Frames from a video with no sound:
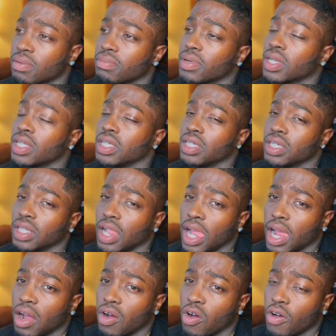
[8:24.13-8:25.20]
money
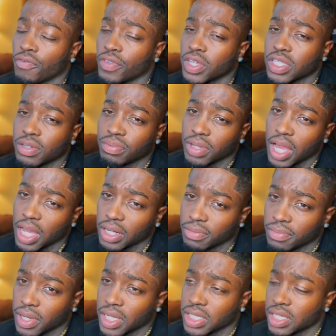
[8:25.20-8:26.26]
off the supply and
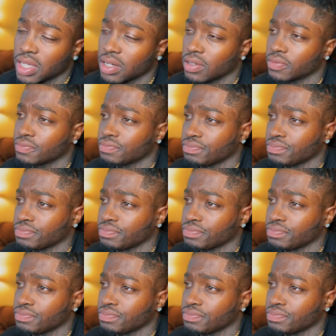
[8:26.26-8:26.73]
demand setup.